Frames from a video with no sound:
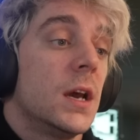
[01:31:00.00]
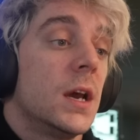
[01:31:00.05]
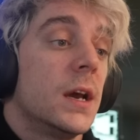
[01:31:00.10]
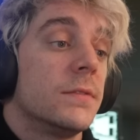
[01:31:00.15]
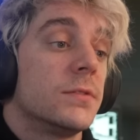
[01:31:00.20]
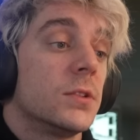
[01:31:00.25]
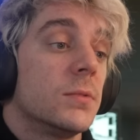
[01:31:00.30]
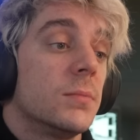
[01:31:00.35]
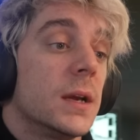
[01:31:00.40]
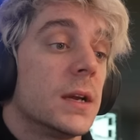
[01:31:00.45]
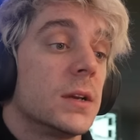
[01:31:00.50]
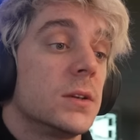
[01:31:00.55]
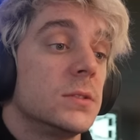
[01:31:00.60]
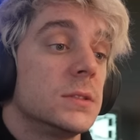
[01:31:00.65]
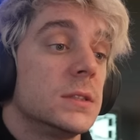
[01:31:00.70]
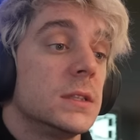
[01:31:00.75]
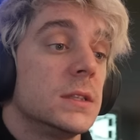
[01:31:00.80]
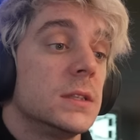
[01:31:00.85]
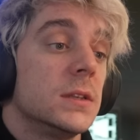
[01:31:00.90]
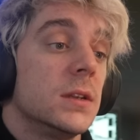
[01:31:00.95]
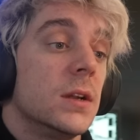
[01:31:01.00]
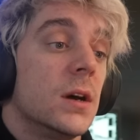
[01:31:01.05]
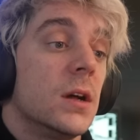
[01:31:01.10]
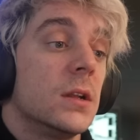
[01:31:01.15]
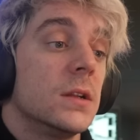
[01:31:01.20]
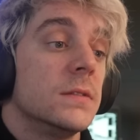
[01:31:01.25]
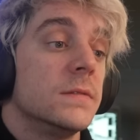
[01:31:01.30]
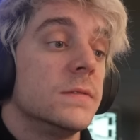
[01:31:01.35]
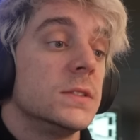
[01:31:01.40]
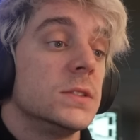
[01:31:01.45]
after Michael did
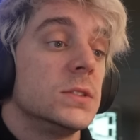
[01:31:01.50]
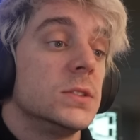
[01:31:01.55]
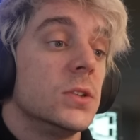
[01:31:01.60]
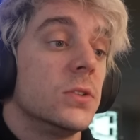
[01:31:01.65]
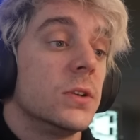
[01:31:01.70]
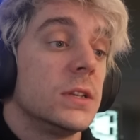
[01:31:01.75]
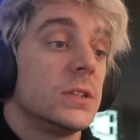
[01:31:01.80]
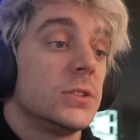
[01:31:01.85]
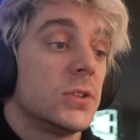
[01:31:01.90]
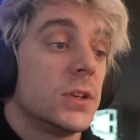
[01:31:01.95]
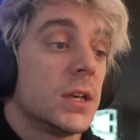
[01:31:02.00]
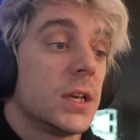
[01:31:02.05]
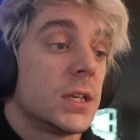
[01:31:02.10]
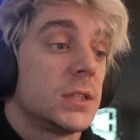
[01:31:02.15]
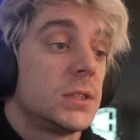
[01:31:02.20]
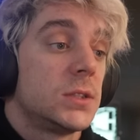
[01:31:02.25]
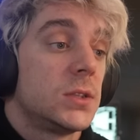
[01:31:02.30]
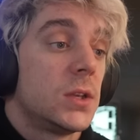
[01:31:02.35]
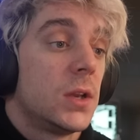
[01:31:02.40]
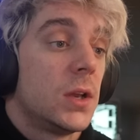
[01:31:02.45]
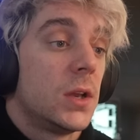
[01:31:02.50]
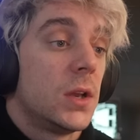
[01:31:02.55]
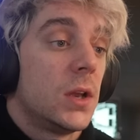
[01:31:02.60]
all of his dirty tricks.